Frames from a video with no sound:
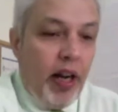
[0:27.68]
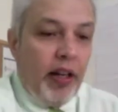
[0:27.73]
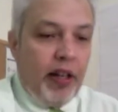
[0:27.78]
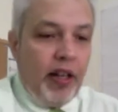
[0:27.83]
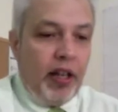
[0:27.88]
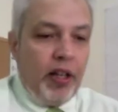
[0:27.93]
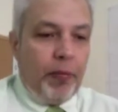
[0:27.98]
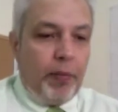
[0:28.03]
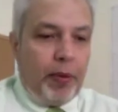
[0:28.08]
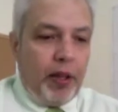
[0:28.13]

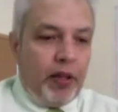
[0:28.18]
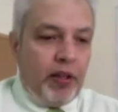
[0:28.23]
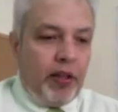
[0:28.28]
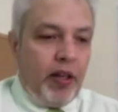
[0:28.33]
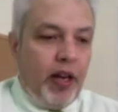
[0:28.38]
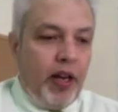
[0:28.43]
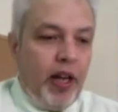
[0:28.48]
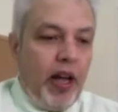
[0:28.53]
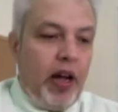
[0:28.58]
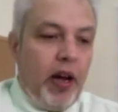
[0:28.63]
tell the person,
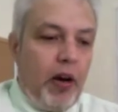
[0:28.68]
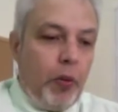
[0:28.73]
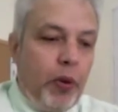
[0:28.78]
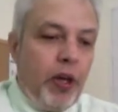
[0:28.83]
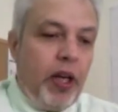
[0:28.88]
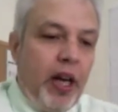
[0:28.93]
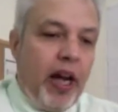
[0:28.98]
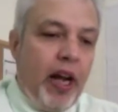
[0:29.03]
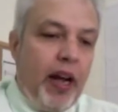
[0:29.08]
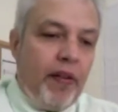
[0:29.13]

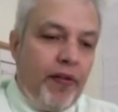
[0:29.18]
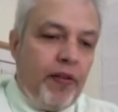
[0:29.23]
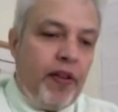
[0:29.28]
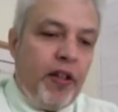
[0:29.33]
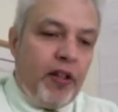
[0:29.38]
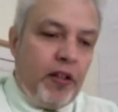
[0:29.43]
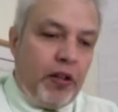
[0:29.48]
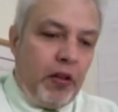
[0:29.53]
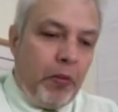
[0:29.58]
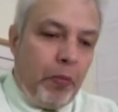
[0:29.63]
we have
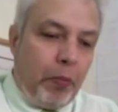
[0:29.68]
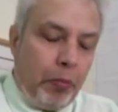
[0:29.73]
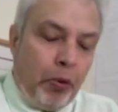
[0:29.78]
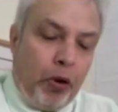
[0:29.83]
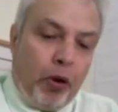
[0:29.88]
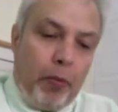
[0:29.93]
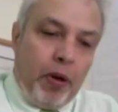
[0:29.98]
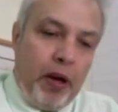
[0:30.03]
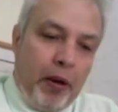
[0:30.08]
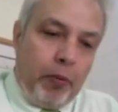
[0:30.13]
this
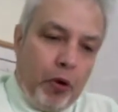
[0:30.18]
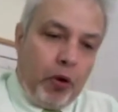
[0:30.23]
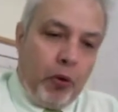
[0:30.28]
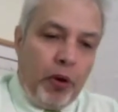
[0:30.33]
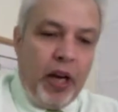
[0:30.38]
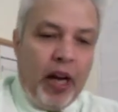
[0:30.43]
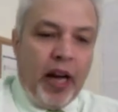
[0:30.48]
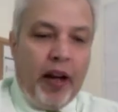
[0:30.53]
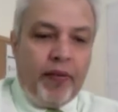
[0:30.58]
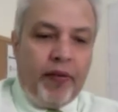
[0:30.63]
problem, or we
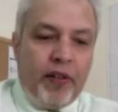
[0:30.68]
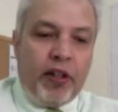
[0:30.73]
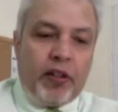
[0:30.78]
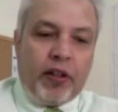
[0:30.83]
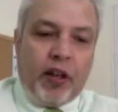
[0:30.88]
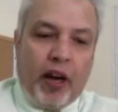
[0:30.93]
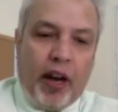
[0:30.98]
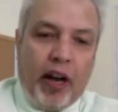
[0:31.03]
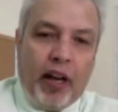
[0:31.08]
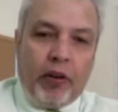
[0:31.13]
have this
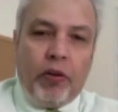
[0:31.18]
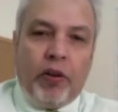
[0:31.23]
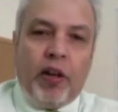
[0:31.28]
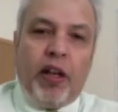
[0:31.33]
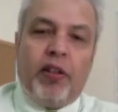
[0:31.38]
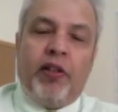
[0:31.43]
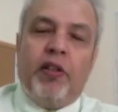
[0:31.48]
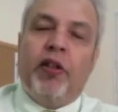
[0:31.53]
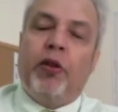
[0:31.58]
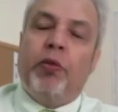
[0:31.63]
client who
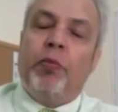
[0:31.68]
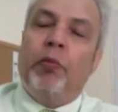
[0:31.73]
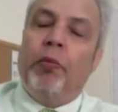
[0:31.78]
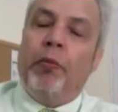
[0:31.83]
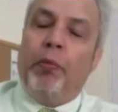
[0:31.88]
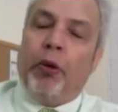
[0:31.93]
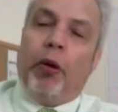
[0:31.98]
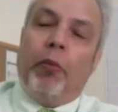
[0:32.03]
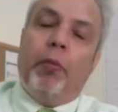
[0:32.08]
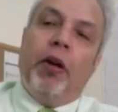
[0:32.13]
has this
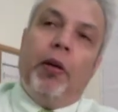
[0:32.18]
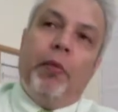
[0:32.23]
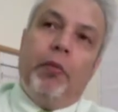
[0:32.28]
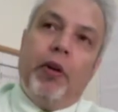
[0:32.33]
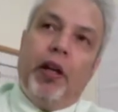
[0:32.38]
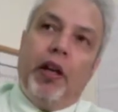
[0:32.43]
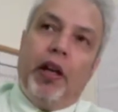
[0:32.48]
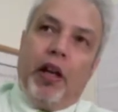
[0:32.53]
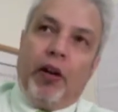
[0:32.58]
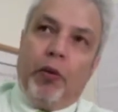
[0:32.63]
problem,
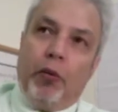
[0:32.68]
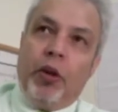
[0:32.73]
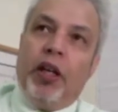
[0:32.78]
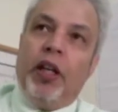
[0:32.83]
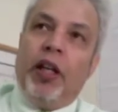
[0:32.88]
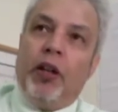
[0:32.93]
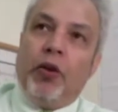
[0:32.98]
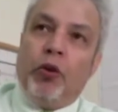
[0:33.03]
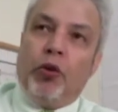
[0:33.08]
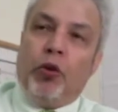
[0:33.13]
and we
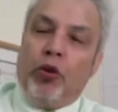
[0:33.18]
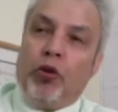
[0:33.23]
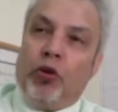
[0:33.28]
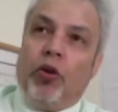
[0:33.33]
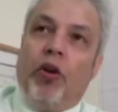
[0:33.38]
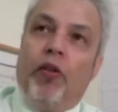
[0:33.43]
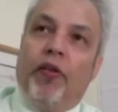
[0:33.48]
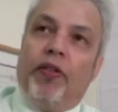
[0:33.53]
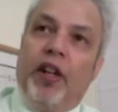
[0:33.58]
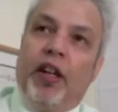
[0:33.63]
need to
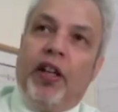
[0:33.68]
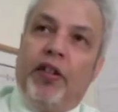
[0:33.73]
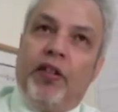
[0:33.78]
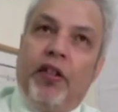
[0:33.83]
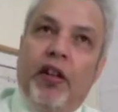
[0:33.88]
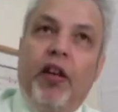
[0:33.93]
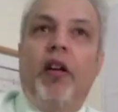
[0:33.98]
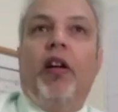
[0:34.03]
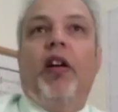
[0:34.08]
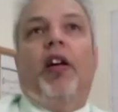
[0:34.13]
solve
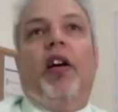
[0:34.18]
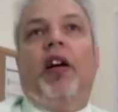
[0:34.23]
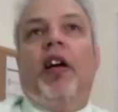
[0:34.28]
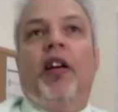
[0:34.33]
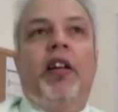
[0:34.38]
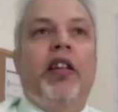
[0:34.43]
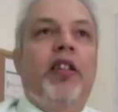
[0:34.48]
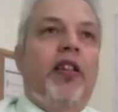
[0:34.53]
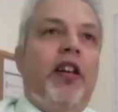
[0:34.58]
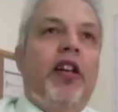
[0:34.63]
this, and
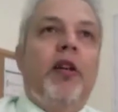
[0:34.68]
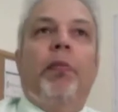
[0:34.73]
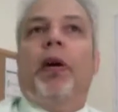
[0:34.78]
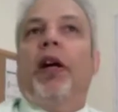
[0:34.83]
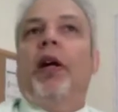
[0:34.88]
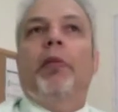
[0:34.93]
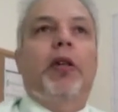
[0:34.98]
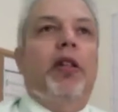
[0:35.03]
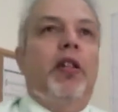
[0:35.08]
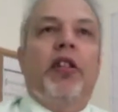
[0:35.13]
these are the
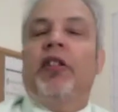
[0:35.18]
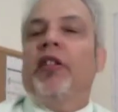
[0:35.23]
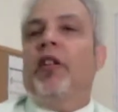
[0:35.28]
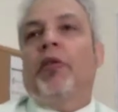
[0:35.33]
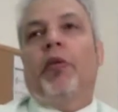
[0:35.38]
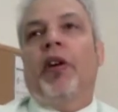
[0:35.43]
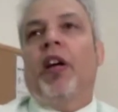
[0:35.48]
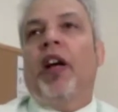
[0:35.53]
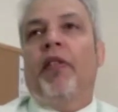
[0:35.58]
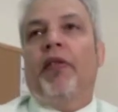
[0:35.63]
parameters that
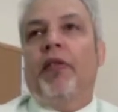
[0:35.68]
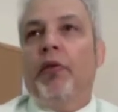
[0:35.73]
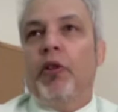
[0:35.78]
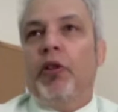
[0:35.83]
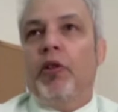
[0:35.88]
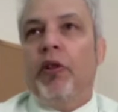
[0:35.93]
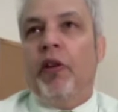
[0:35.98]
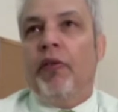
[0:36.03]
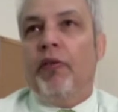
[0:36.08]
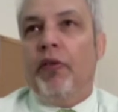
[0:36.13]
we have in which
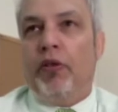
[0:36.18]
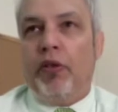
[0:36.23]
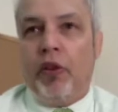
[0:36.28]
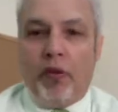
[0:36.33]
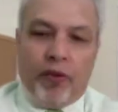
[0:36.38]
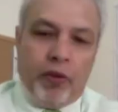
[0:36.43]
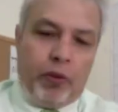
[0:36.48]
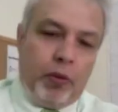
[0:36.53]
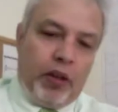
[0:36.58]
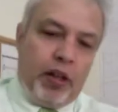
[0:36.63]
we have to solve
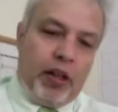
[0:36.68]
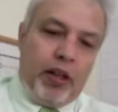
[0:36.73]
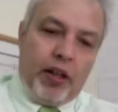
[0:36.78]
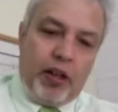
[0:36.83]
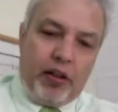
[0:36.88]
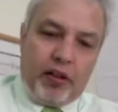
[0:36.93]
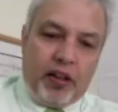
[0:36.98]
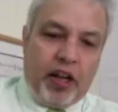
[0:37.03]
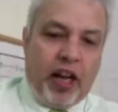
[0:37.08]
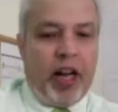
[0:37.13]
it within
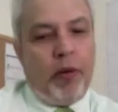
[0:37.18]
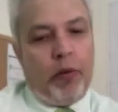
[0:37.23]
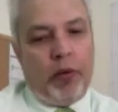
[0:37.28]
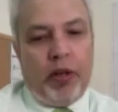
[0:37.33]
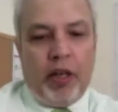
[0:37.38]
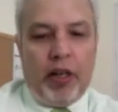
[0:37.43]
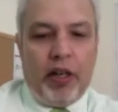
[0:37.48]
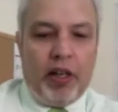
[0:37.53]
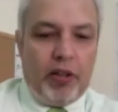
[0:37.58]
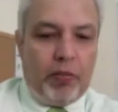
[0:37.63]
this time,
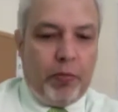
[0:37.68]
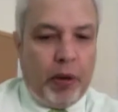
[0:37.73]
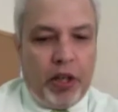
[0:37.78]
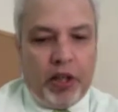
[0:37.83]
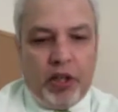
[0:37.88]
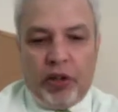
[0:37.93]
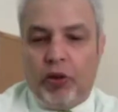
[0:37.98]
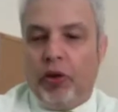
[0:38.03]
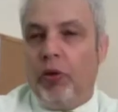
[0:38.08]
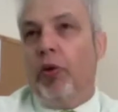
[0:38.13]
within this
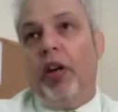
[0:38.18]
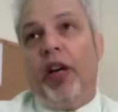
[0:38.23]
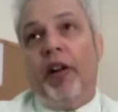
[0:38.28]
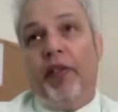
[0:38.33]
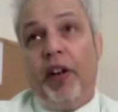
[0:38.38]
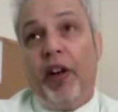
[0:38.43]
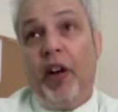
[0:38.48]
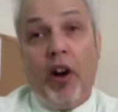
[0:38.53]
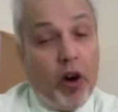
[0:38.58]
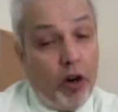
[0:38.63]
budget, or whatever.
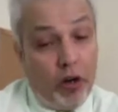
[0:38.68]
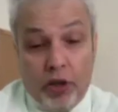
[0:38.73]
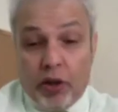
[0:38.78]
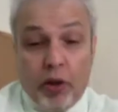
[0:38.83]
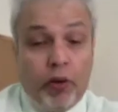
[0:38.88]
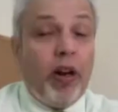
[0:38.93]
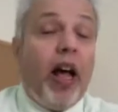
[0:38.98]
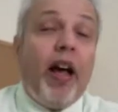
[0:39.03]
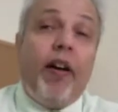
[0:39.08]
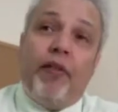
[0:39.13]
Or you
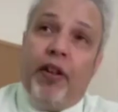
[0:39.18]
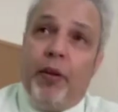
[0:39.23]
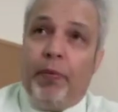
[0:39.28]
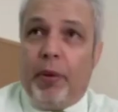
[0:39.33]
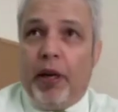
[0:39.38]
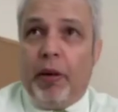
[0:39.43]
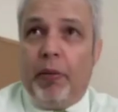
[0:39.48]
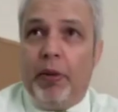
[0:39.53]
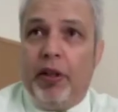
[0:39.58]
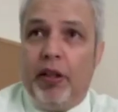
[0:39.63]
don't have the
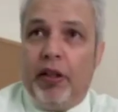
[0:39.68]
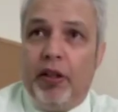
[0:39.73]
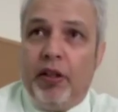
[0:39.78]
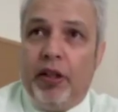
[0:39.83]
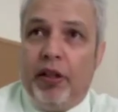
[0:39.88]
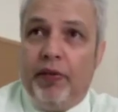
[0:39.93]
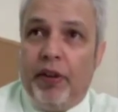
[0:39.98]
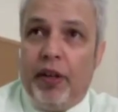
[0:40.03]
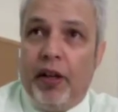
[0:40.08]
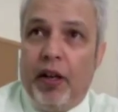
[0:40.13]
parameters
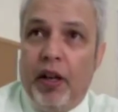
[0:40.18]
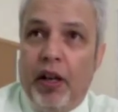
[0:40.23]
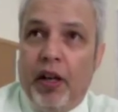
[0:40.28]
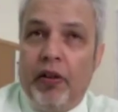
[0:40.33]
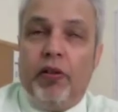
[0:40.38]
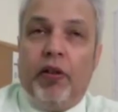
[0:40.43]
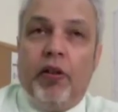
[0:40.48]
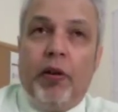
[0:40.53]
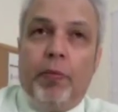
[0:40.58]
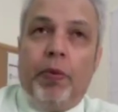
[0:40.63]
even.
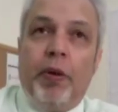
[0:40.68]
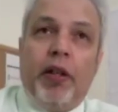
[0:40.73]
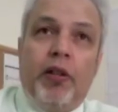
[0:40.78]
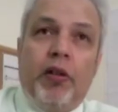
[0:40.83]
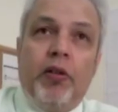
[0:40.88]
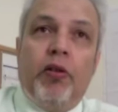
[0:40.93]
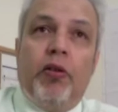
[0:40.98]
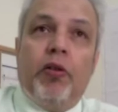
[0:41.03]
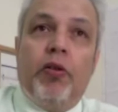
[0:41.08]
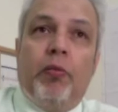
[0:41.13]
So the
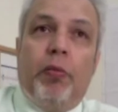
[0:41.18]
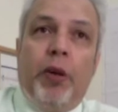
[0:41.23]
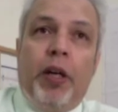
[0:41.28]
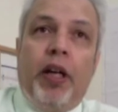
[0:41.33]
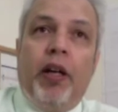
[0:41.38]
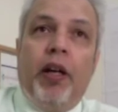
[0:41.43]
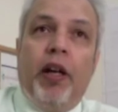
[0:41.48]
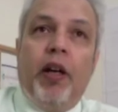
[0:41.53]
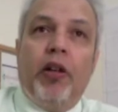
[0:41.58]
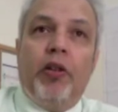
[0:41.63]
person should
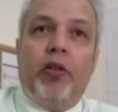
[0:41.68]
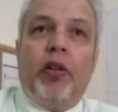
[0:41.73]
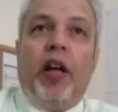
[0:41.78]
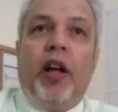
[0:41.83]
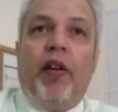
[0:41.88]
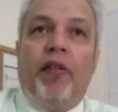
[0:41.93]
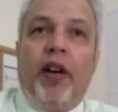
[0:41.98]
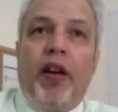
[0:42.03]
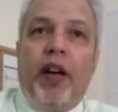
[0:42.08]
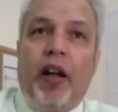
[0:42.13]

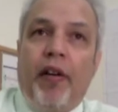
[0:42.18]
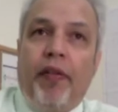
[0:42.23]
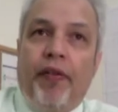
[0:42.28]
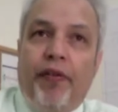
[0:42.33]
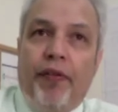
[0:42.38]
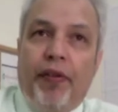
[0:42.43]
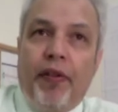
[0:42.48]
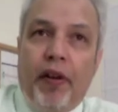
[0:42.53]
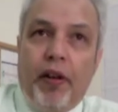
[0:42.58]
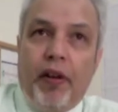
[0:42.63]
have enough